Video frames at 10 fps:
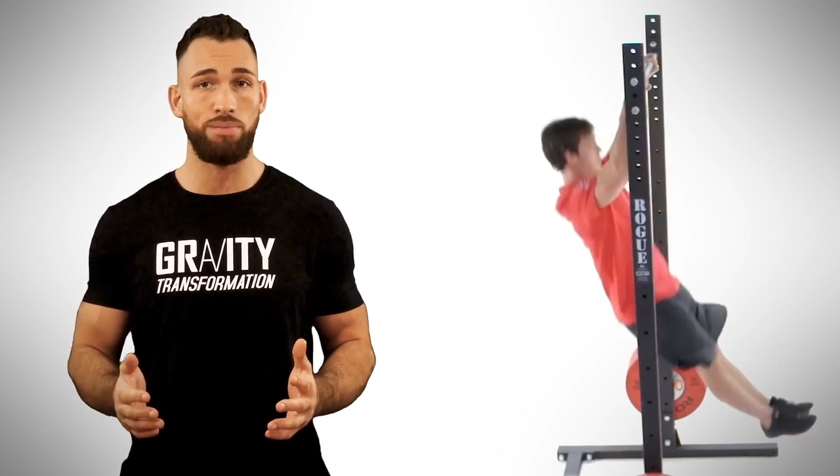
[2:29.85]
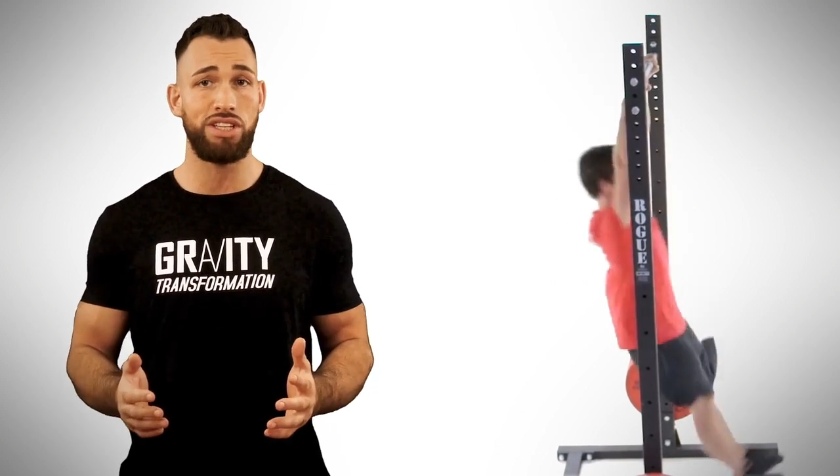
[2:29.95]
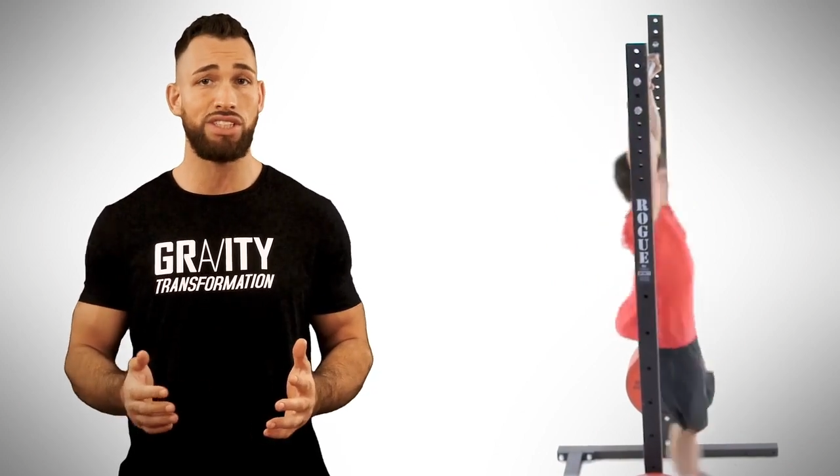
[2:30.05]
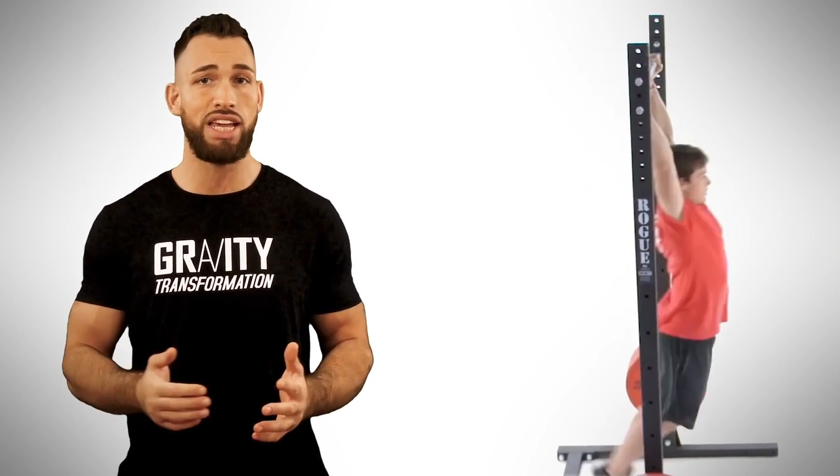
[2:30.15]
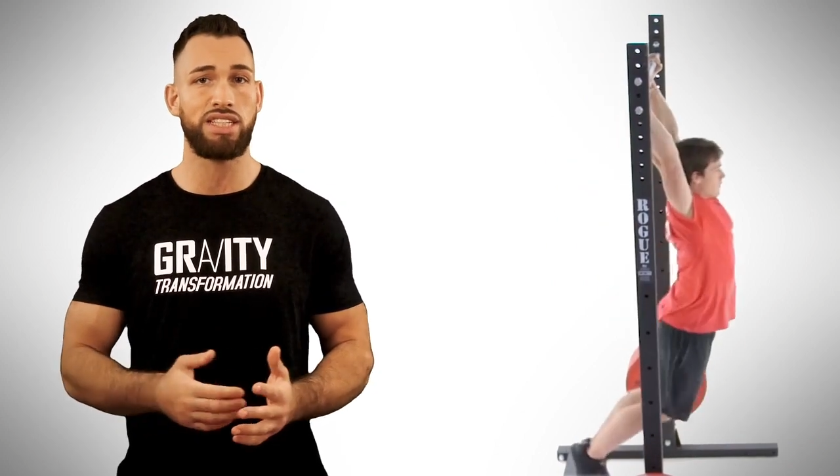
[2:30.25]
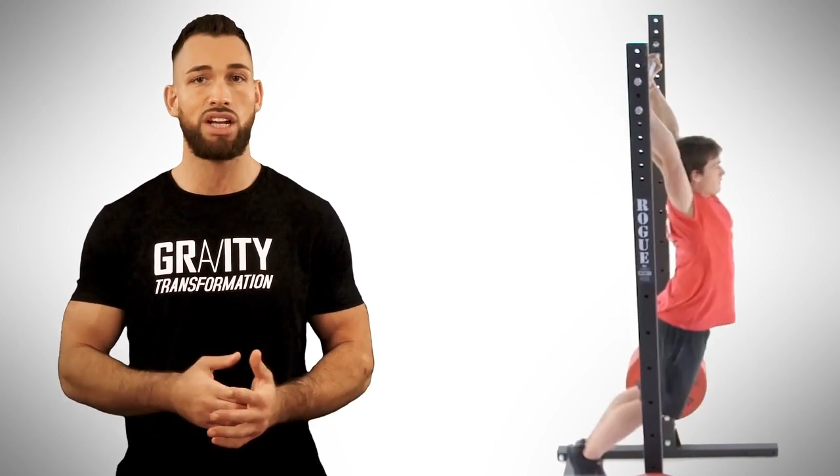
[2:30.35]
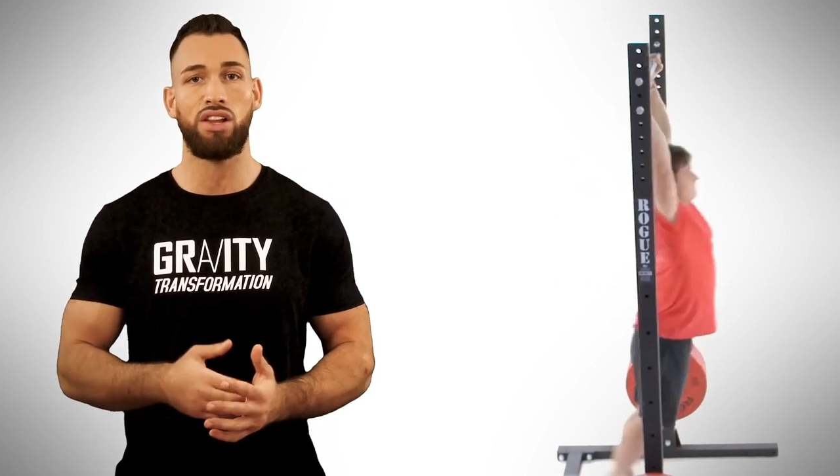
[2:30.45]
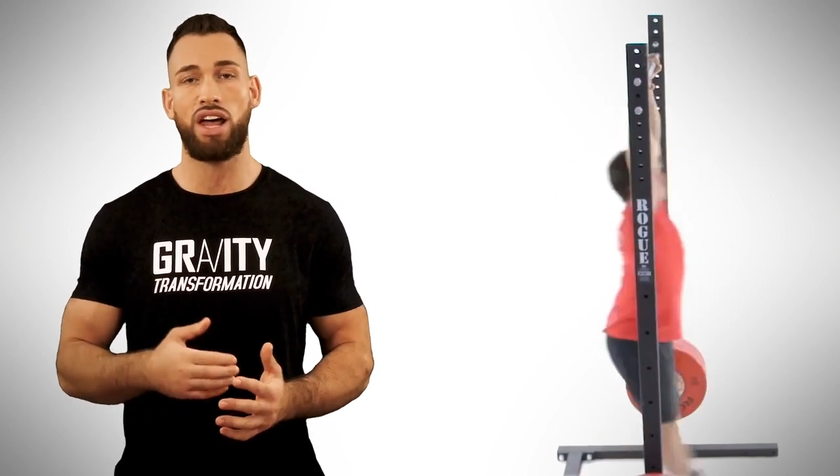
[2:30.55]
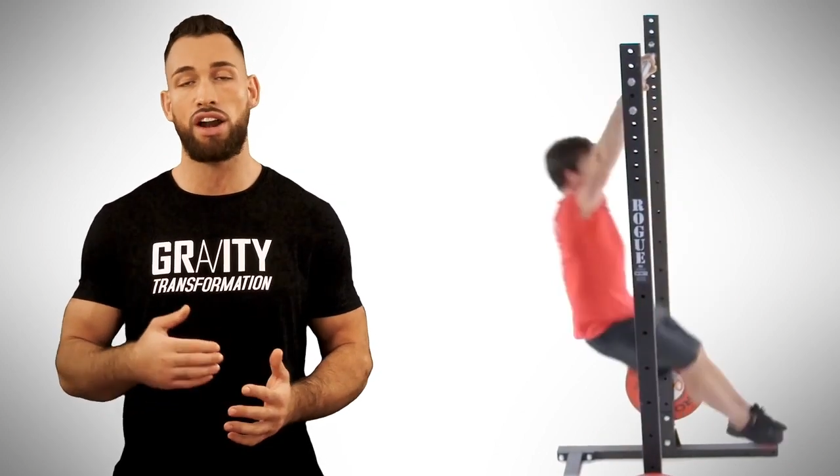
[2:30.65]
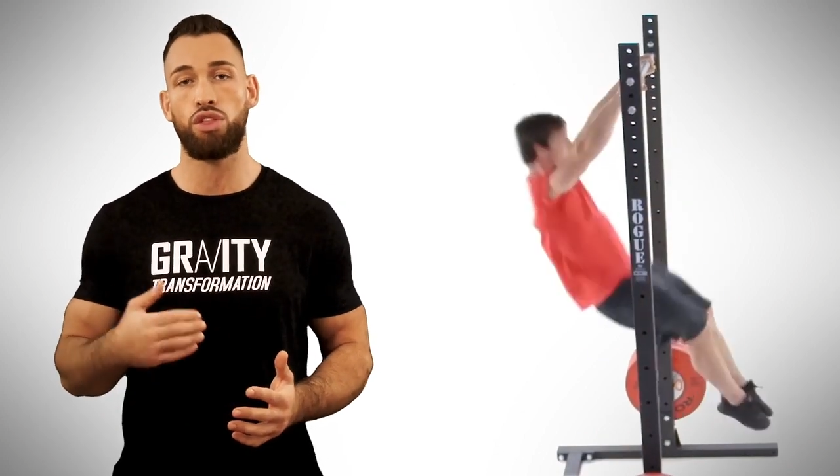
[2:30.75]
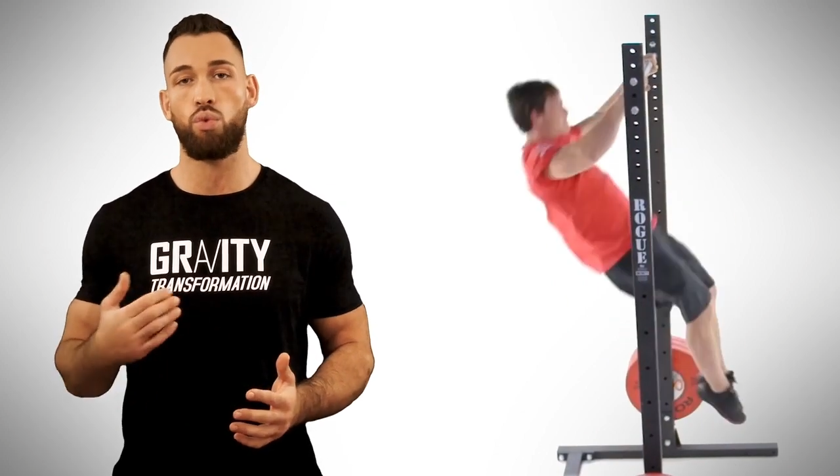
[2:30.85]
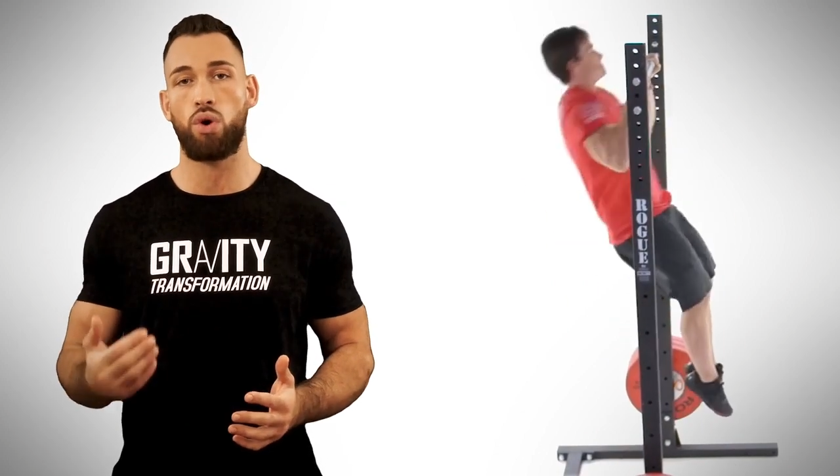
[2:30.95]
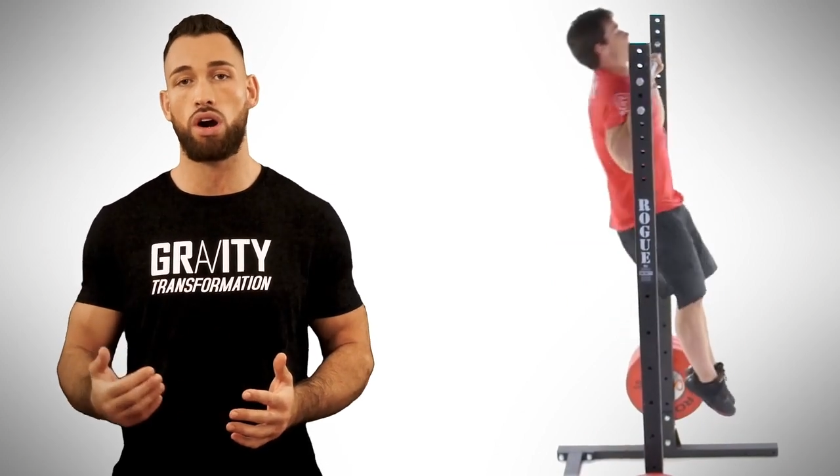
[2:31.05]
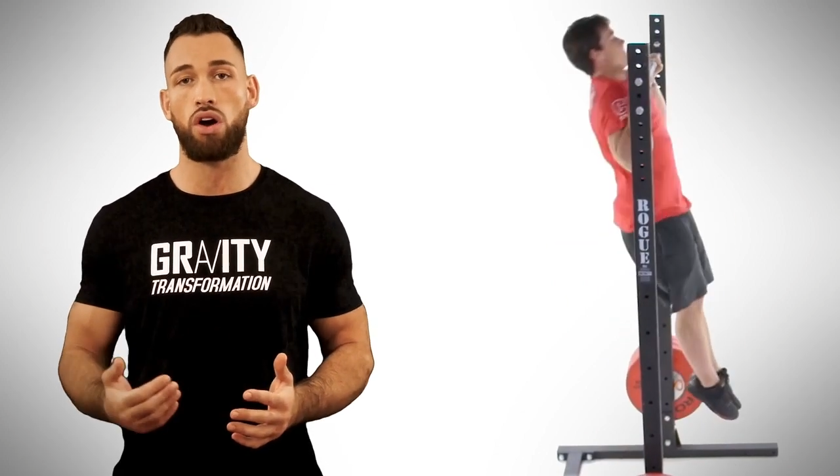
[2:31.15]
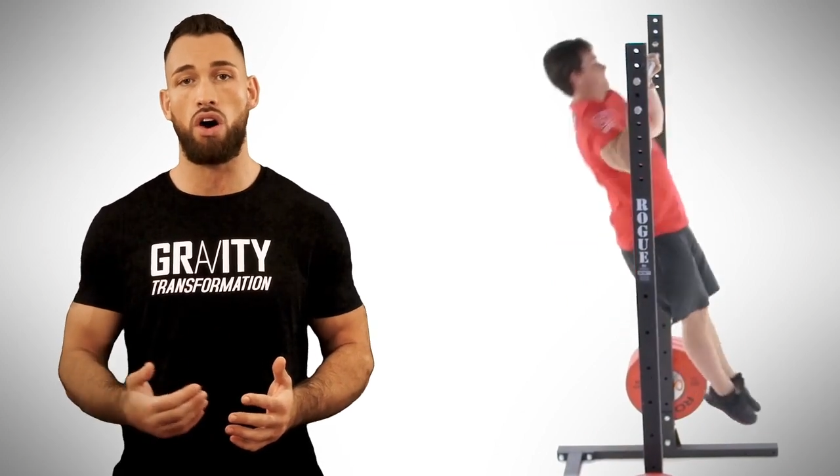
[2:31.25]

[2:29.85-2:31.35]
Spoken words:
this takes a lot of the work